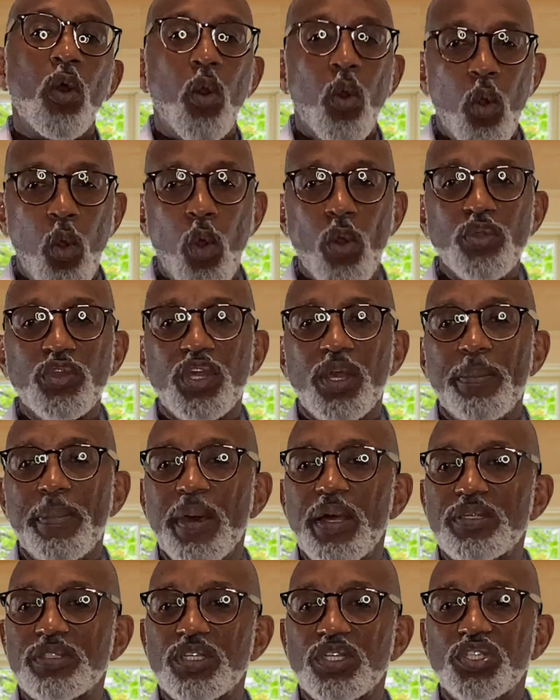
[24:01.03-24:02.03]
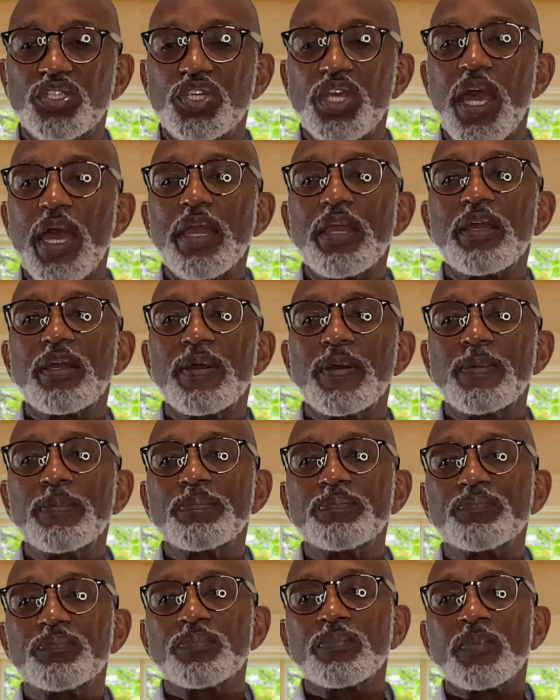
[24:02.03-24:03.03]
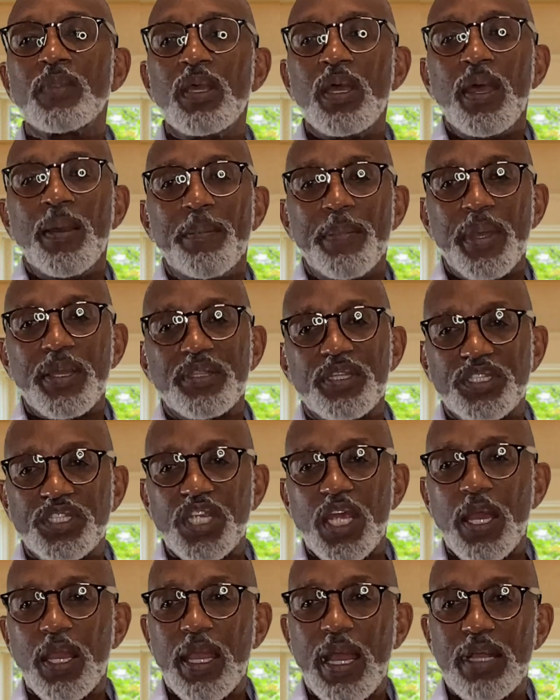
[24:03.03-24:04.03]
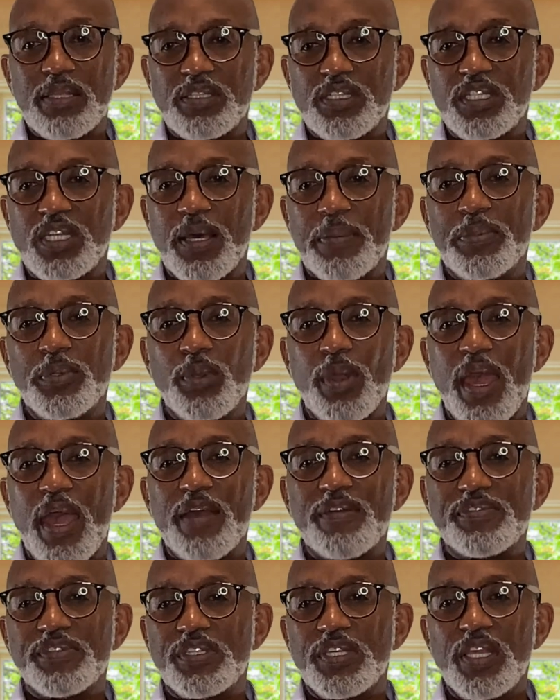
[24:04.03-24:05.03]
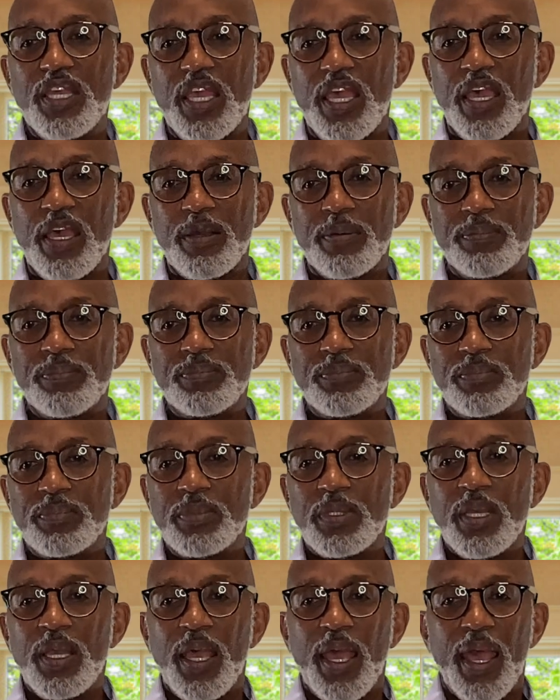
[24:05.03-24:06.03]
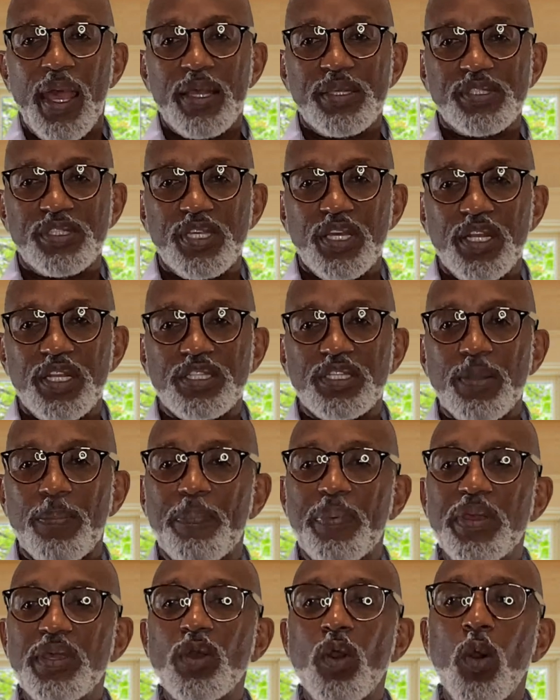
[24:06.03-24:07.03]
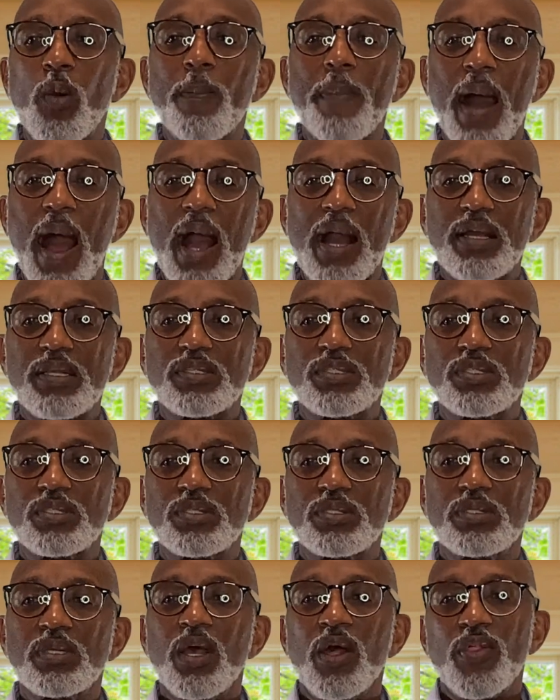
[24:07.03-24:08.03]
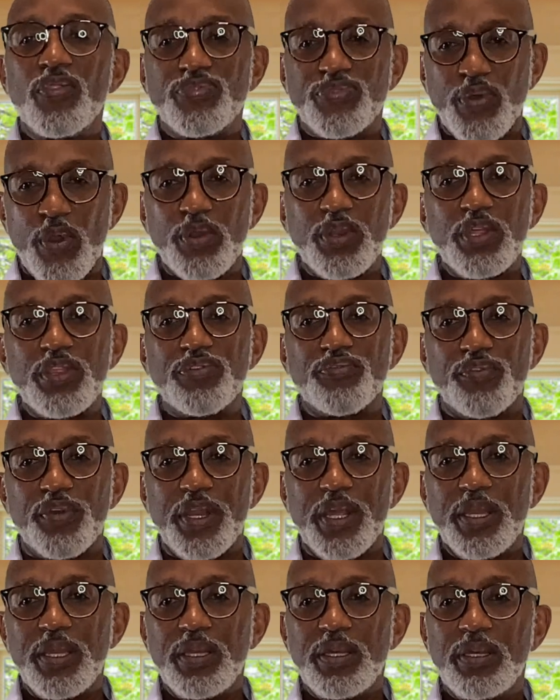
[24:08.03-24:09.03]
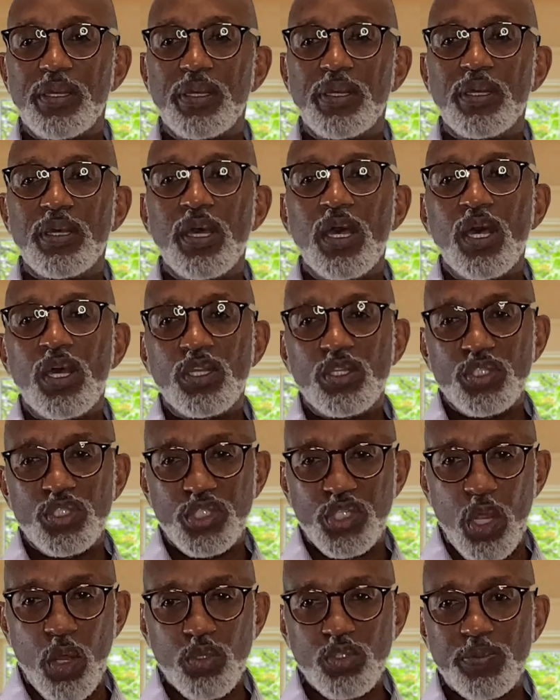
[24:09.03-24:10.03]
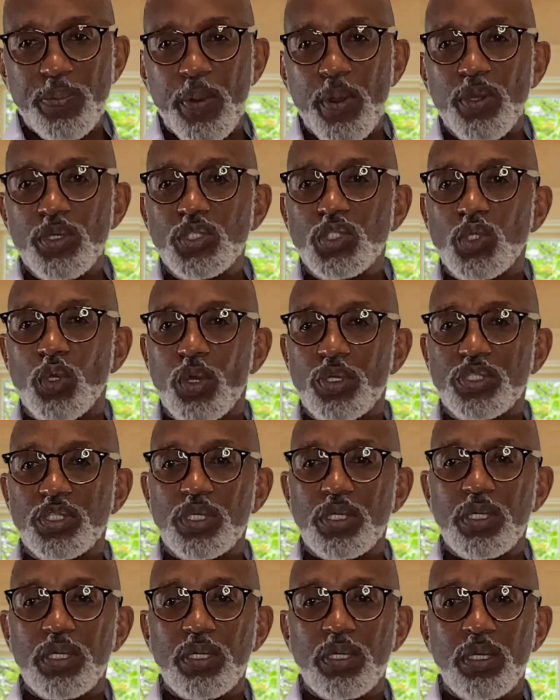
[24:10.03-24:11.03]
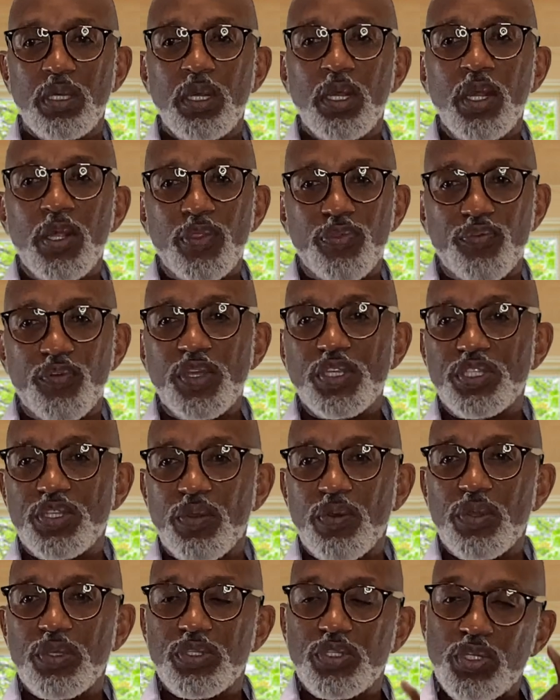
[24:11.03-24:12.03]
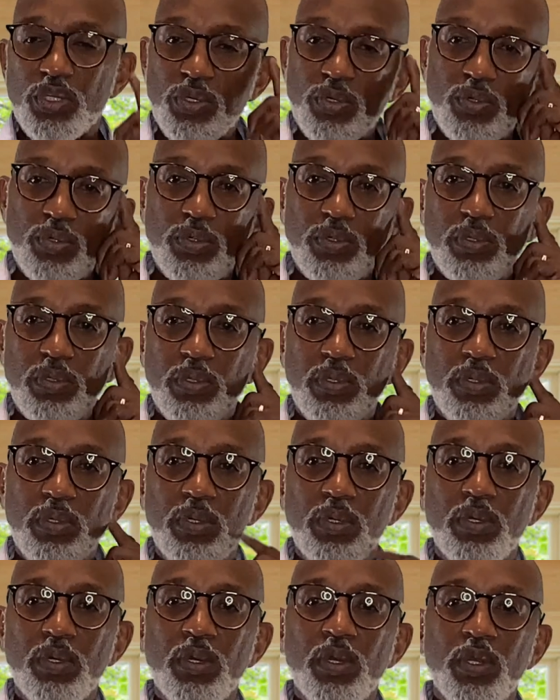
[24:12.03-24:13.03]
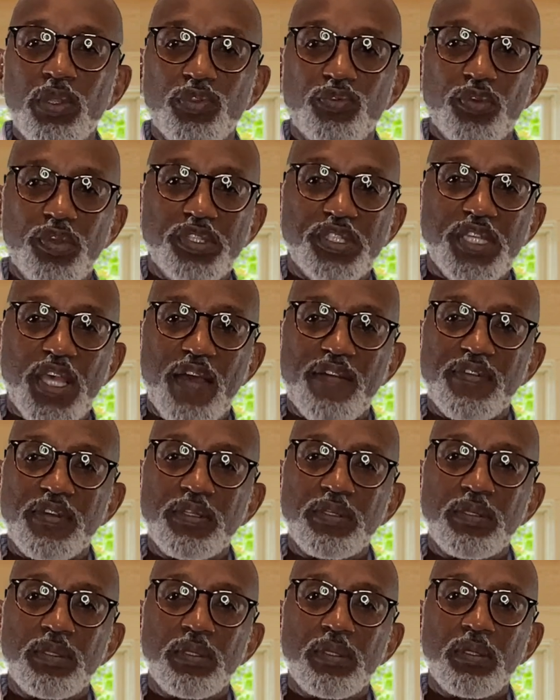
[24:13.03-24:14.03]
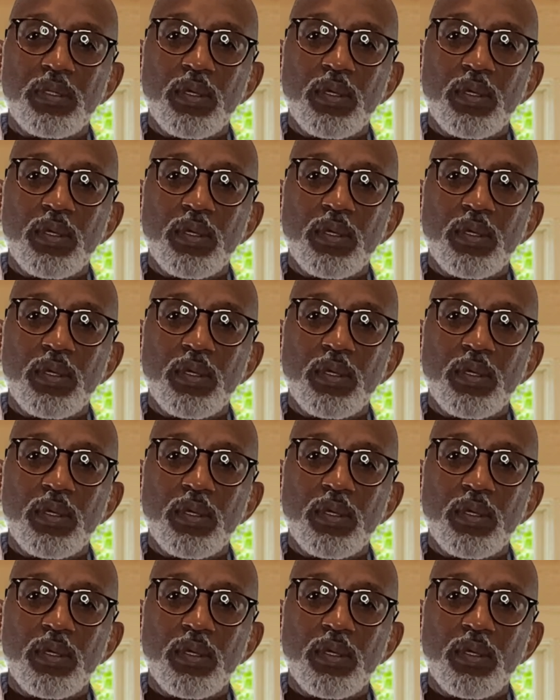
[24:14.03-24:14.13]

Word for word: Or you can mail us a check Maybe check out the WFCM and send it to P.O. Box 33, Jonesboro, Georgia, 30237.